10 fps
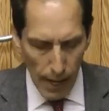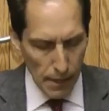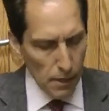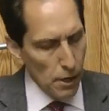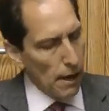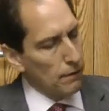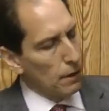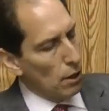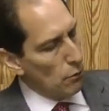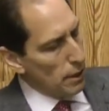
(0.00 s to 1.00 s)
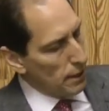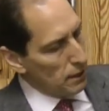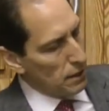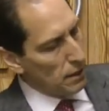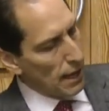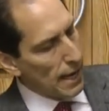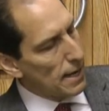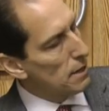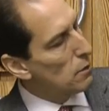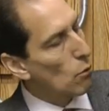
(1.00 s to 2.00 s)
And then you have to go in and
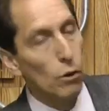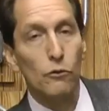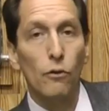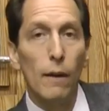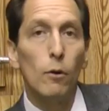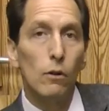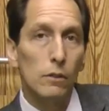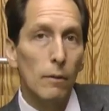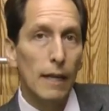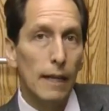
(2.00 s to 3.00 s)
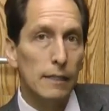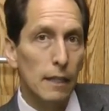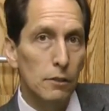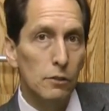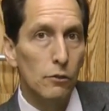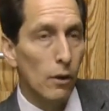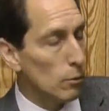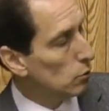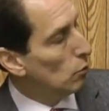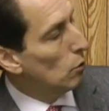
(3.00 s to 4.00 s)
sand or Dremel, in my case I used a
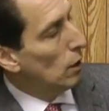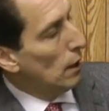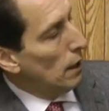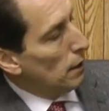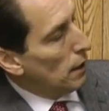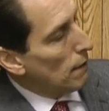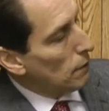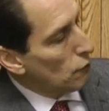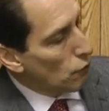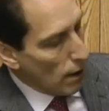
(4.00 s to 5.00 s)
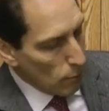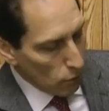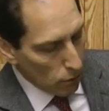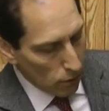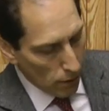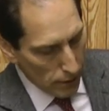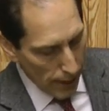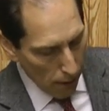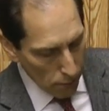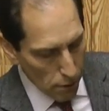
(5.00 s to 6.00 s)
Dremel tool, you have to Dremel
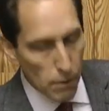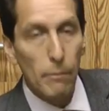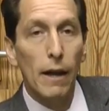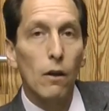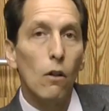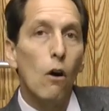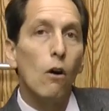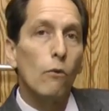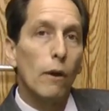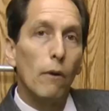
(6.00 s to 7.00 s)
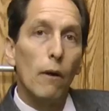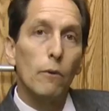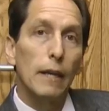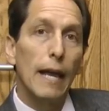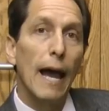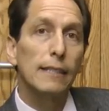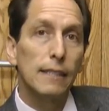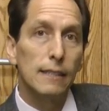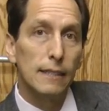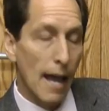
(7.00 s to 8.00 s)
down to the metal all the way around where the
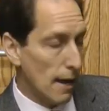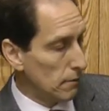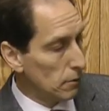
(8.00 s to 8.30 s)
gasket sat.